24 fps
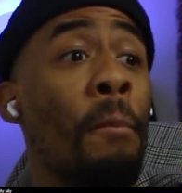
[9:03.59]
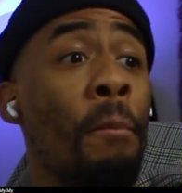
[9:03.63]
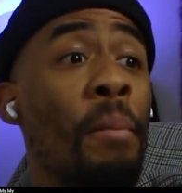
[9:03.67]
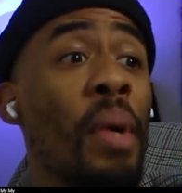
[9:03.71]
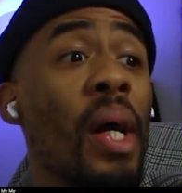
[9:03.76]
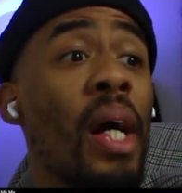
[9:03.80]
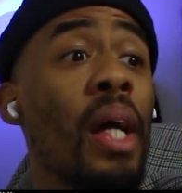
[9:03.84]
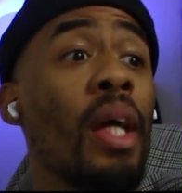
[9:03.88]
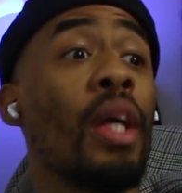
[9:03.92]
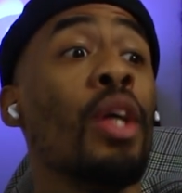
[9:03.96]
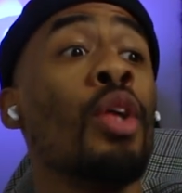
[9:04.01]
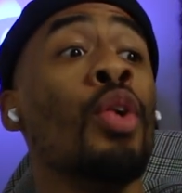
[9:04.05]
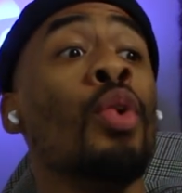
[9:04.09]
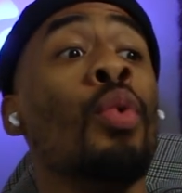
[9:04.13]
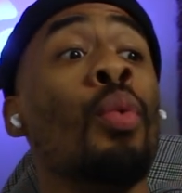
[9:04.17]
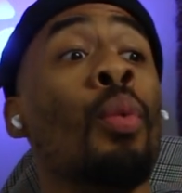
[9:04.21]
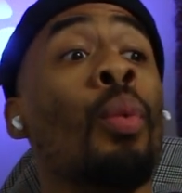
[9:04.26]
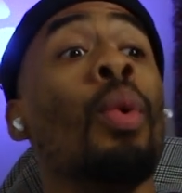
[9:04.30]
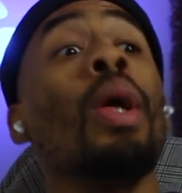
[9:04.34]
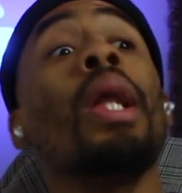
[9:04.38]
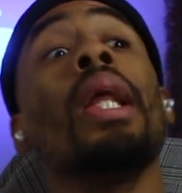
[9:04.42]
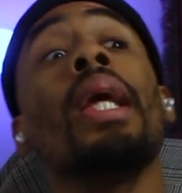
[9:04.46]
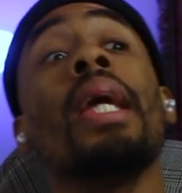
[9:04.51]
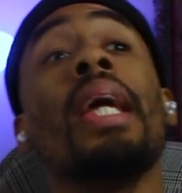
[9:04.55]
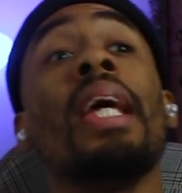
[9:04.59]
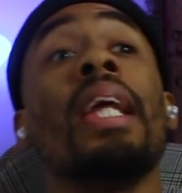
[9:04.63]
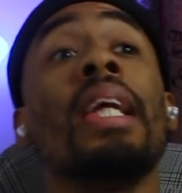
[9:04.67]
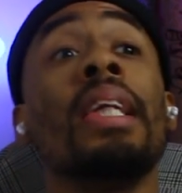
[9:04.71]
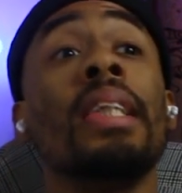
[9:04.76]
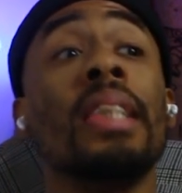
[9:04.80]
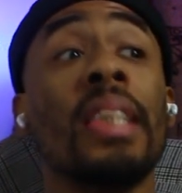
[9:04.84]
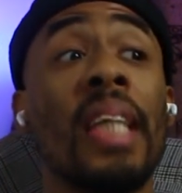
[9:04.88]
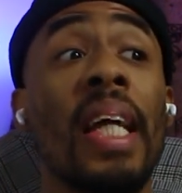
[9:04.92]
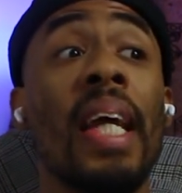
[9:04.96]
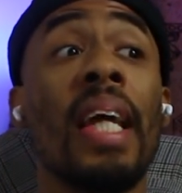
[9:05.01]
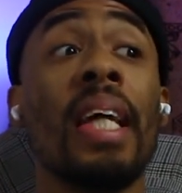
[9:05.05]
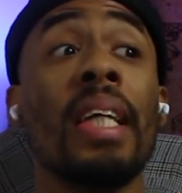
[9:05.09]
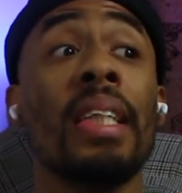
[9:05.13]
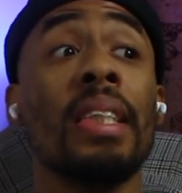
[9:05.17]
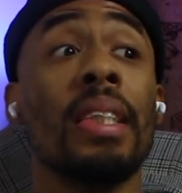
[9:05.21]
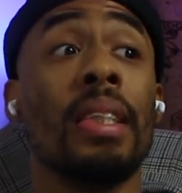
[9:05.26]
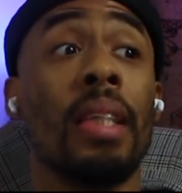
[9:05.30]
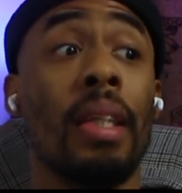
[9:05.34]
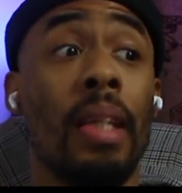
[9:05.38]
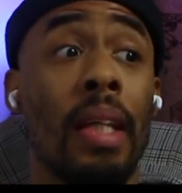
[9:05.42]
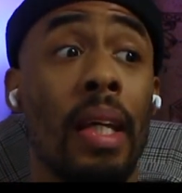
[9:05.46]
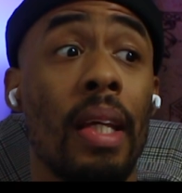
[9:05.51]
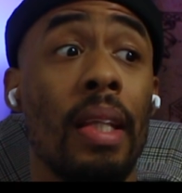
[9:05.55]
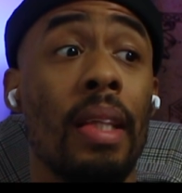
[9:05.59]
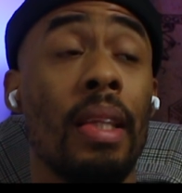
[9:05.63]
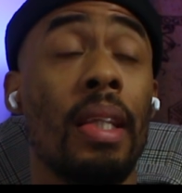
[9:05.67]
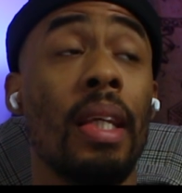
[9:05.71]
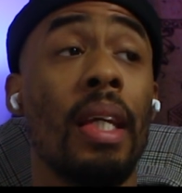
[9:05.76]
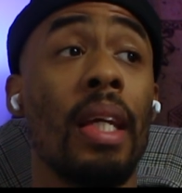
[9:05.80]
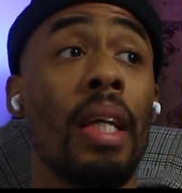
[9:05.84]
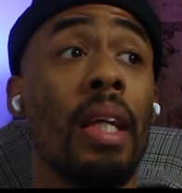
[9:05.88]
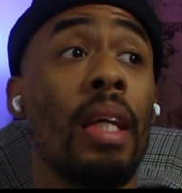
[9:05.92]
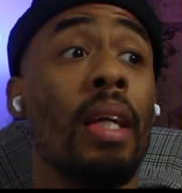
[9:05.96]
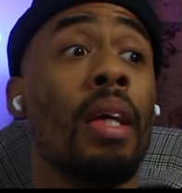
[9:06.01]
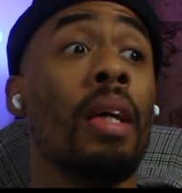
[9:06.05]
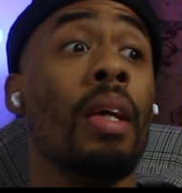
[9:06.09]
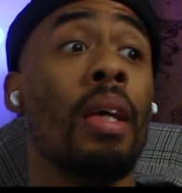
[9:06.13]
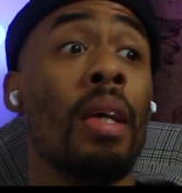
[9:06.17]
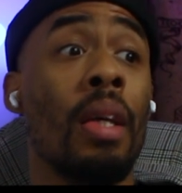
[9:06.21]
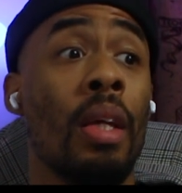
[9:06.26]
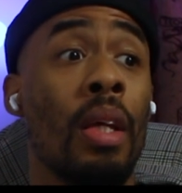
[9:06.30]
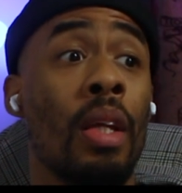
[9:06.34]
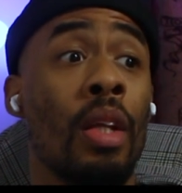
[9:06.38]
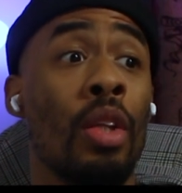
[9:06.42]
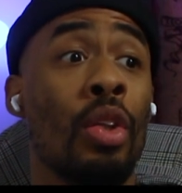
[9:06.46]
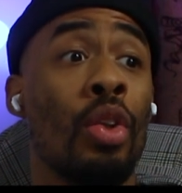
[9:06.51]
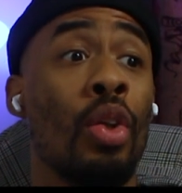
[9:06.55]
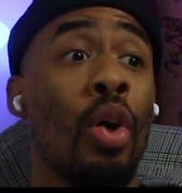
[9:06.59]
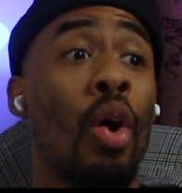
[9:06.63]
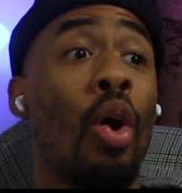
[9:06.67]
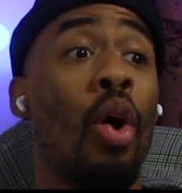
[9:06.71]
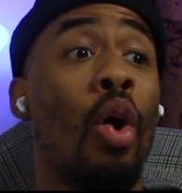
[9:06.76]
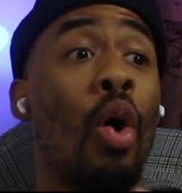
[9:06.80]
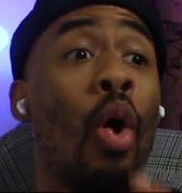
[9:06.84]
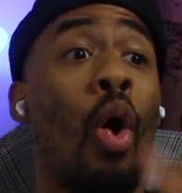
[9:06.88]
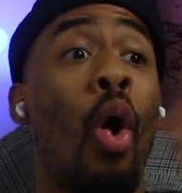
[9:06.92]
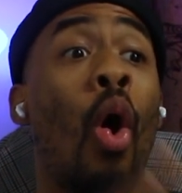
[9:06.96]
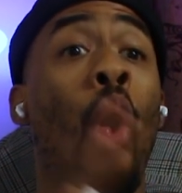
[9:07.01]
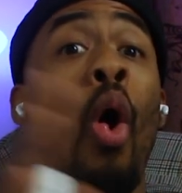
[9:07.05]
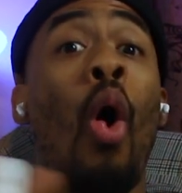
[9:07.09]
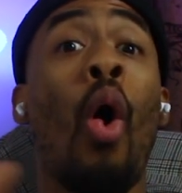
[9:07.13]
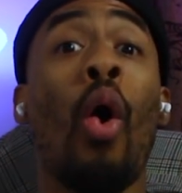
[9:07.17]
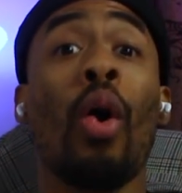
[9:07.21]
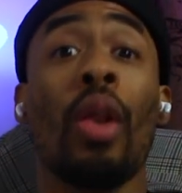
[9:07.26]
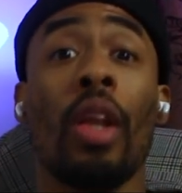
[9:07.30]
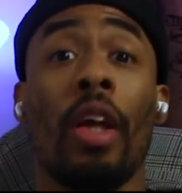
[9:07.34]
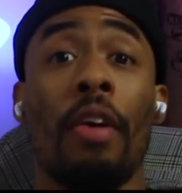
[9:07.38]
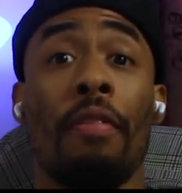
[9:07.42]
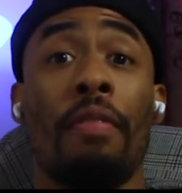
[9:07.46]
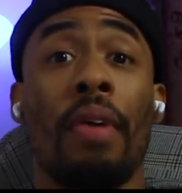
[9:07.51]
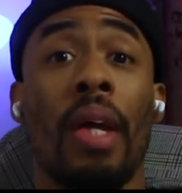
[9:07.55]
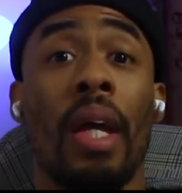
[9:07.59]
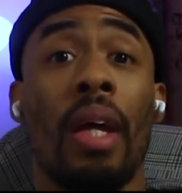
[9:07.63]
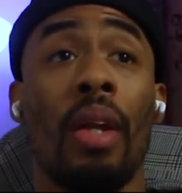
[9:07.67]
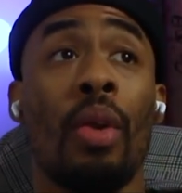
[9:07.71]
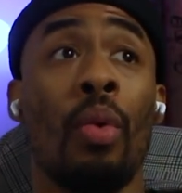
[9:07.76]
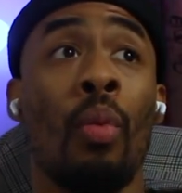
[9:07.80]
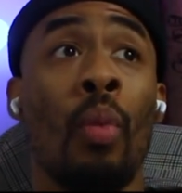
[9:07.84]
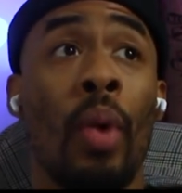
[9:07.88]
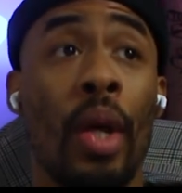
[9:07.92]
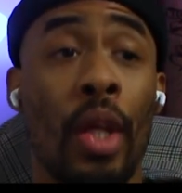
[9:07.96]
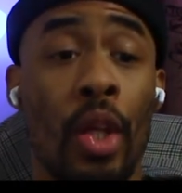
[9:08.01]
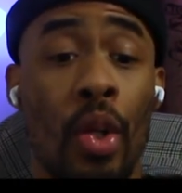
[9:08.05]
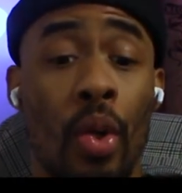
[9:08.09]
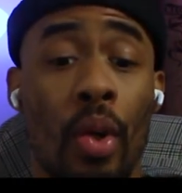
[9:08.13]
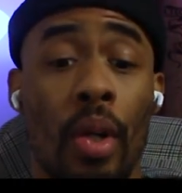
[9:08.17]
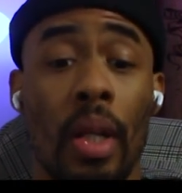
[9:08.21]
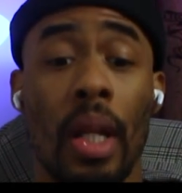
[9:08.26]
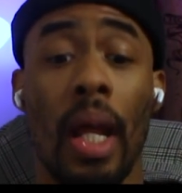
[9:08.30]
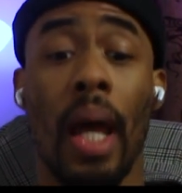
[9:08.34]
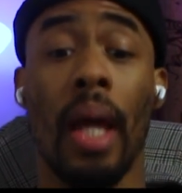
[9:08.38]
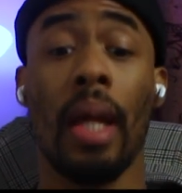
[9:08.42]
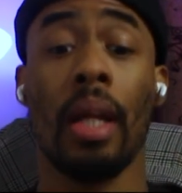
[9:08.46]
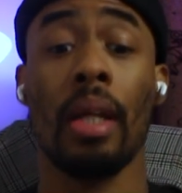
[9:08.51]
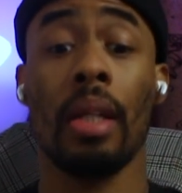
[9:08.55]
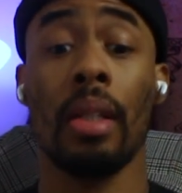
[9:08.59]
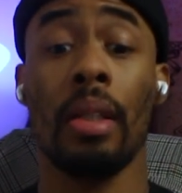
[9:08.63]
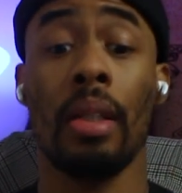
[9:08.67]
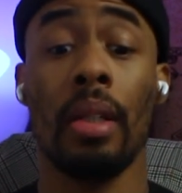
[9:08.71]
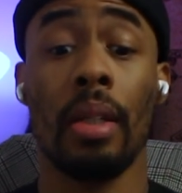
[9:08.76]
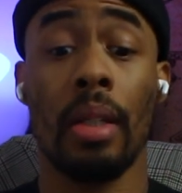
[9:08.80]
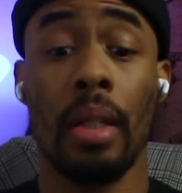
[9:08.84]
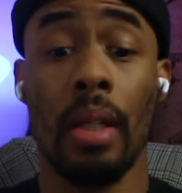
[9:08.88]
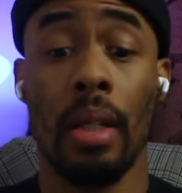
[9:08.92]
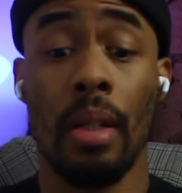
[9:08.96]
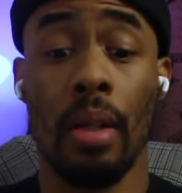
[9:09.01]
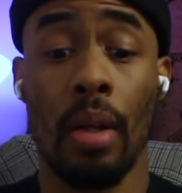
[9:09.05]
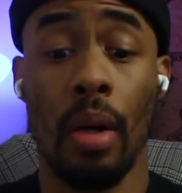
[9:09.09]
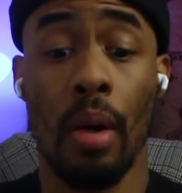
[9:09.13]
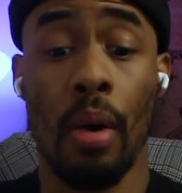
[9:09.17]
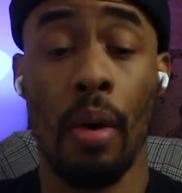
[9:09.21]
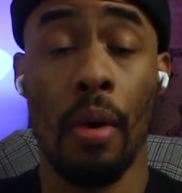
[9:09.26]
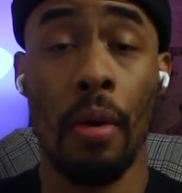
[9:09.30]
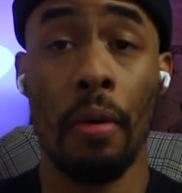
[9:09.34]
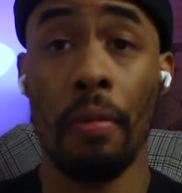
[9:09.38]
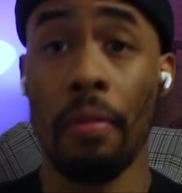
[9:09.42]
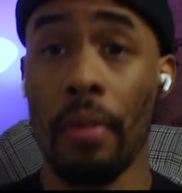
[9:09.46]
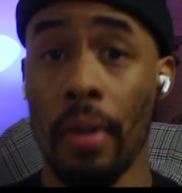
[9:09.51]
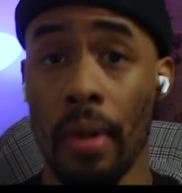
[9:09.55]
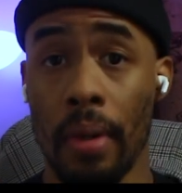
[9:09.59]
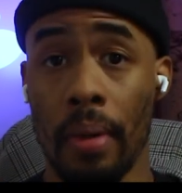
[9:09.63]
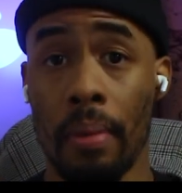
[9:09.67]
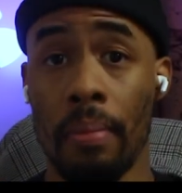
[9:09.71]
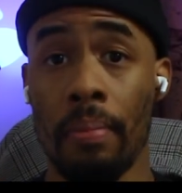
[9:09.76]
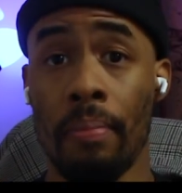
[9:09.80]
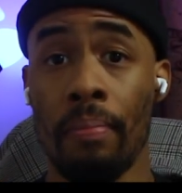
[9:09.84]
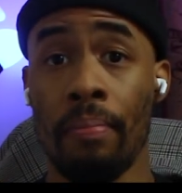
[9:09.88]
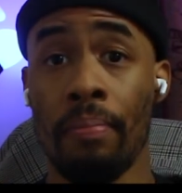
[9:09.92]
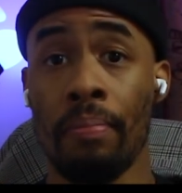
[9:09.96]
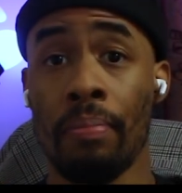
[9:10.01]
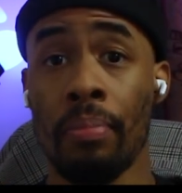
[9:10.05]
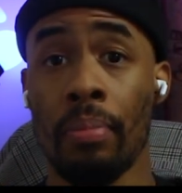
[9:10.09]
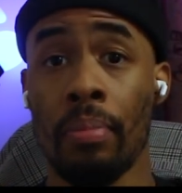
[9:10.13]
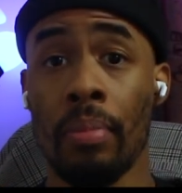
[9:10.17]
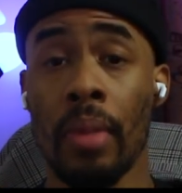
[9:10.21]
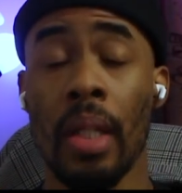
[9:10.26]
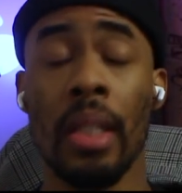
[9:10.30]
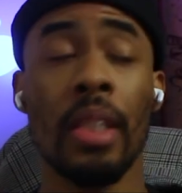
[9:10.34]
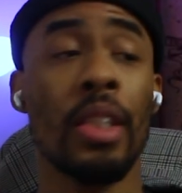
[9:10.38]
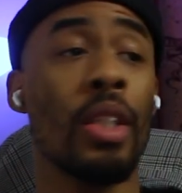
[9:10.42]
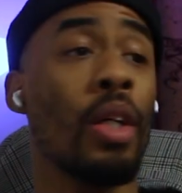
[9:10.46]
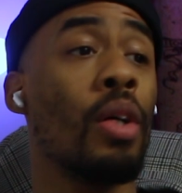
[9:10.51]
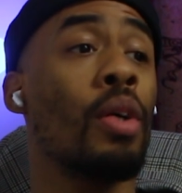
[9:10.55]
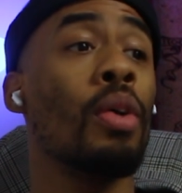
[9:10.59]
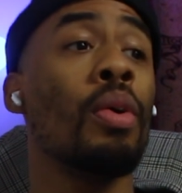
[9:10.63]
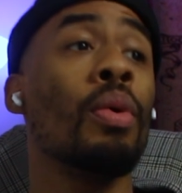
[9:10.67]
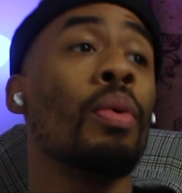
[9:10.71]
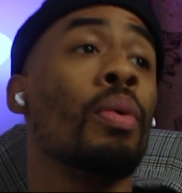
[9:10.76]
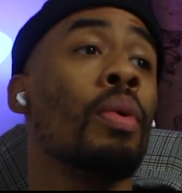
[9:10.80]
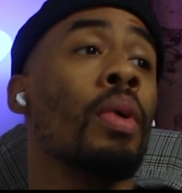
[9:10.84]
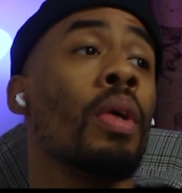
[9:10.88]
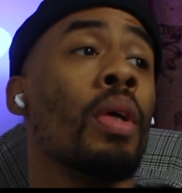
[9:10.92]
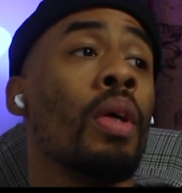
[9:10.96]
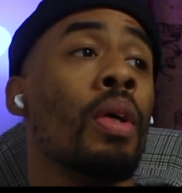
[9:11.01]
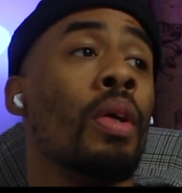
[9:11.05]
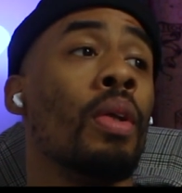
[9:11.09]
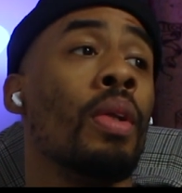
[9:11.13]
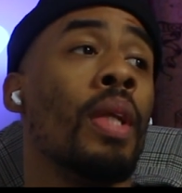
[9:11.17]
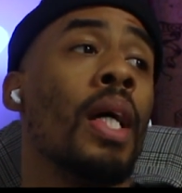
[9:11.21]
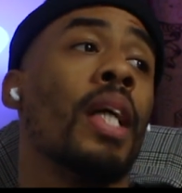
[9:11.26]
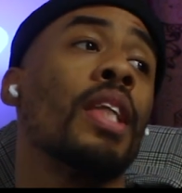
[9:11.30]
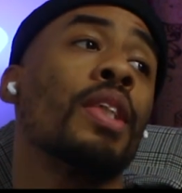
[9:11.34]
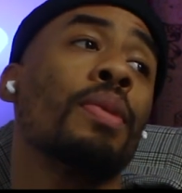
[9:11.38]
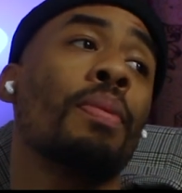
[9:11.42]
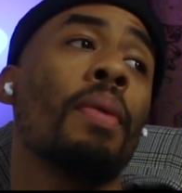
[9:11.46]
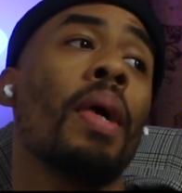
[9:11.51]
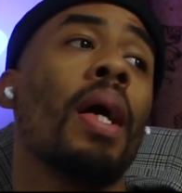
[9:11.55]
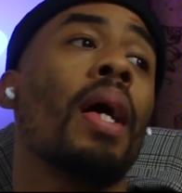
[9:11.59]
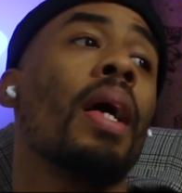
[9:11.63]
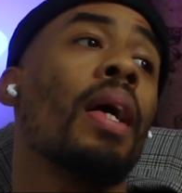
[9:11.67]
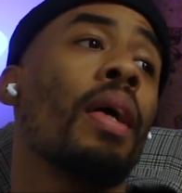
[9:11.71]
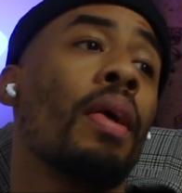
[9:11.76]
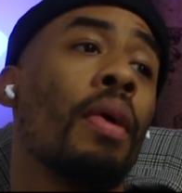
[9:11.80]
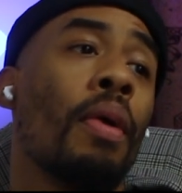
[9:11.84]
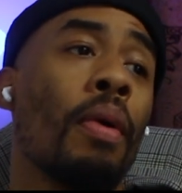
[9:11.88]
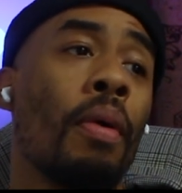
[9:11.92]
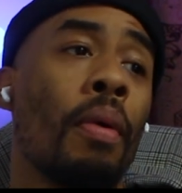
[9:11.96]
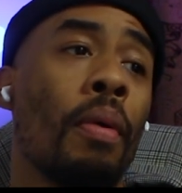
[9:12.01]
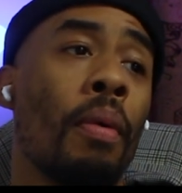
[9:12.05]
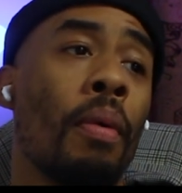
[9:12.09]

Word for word: but you really get a chance to get the the all of it when you're like looking over. So that's why